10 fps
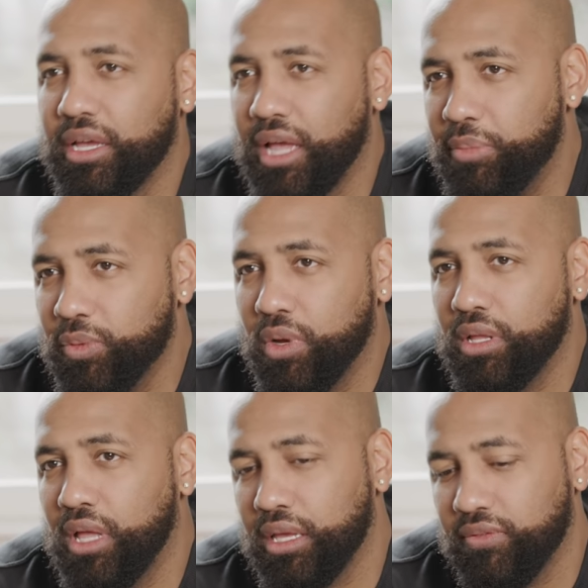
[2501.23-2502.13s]
Like I've been,
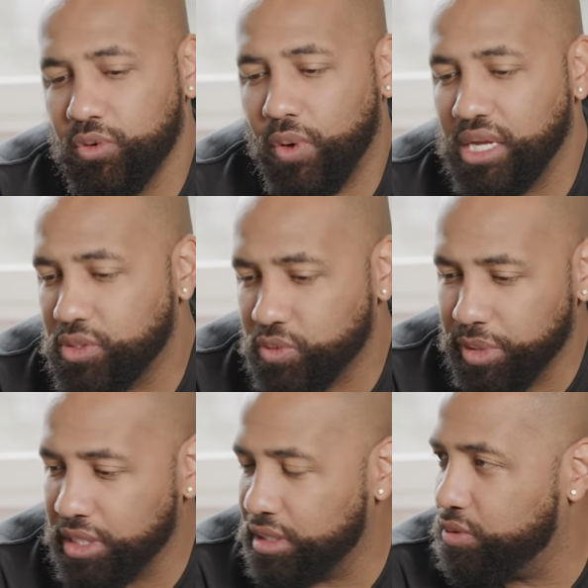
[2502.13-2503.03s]
like if you watch
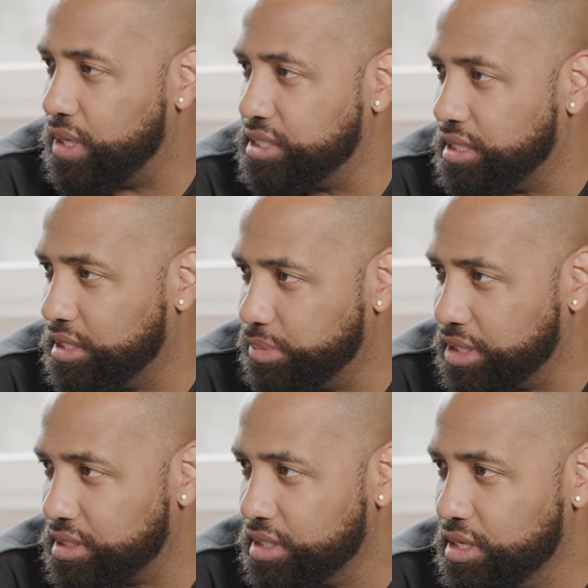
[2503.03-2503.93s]
swimming, you watch the Olympics,